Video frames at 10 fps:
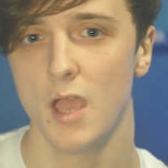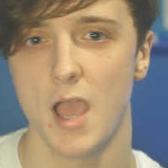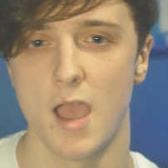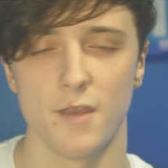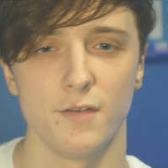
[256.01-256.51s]

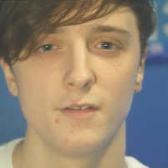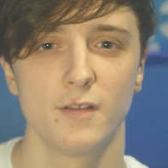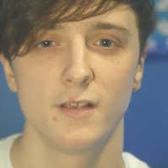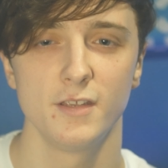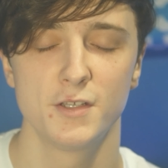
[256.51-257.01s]
and
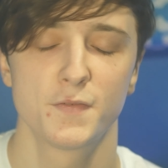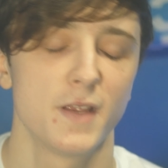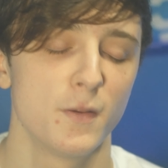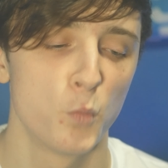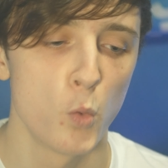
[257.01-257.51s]
you just
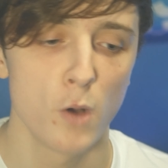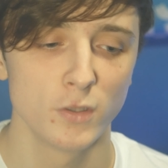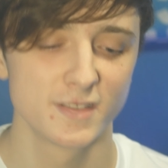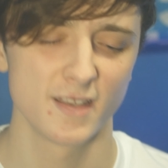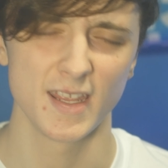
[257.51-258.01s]
think, what
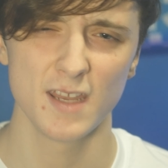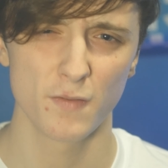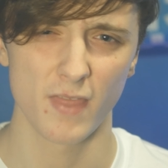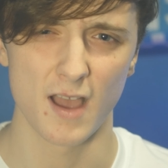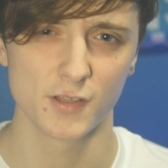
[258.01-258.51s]
was the need
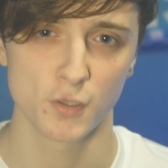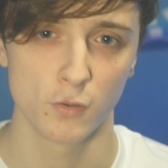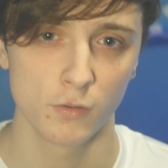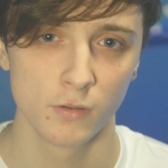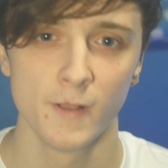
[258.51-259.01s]
for that at
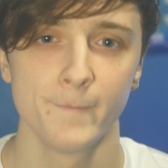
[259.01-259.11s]
all?